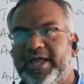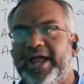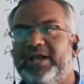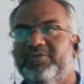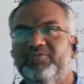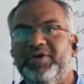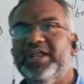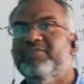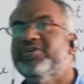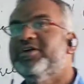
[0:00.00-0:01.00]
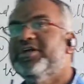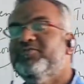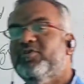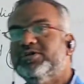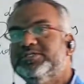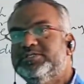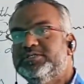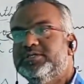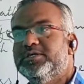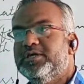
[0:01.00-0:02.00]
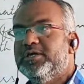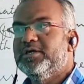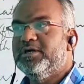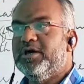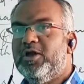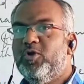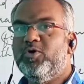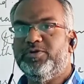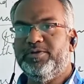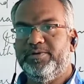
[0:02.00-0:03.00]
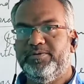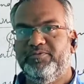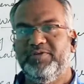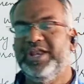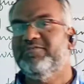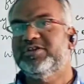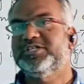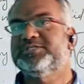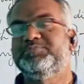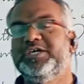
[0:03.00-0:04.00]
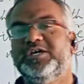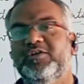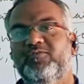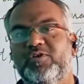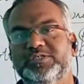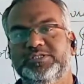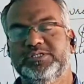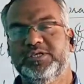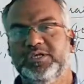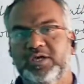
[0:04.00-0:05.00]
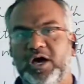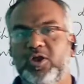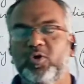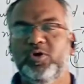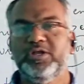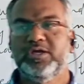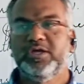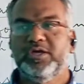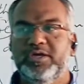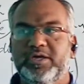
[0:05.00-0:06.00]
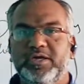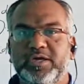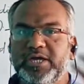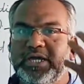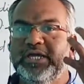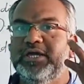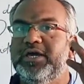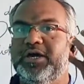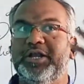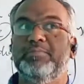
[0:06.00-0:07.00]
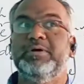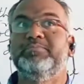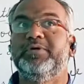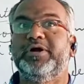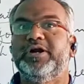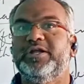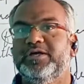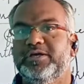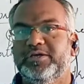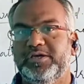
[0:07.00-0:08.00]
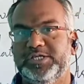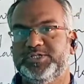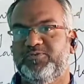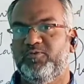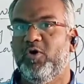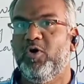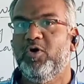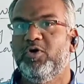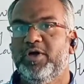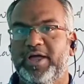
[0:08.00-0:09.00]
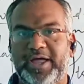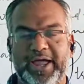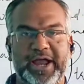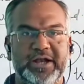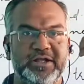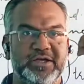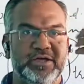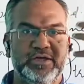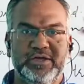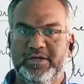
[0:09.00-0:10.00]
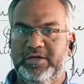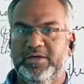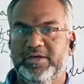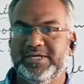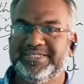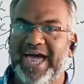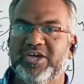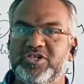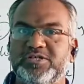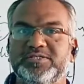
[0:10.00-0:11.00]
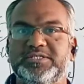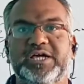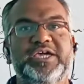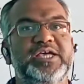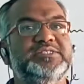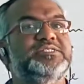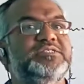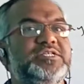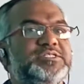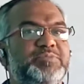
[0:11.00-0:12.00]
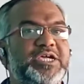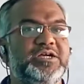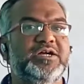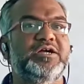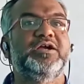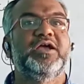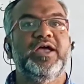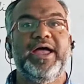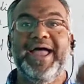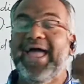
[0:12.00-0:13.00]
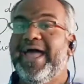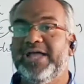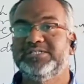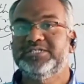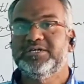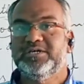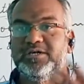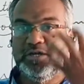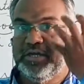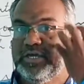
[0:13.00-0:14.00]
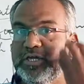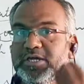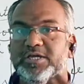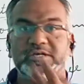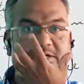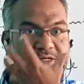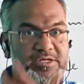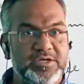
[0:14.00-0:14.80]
And whenever he was alone, whenever the speaker was alone, he remembered his foe and his actions against the speaker, and he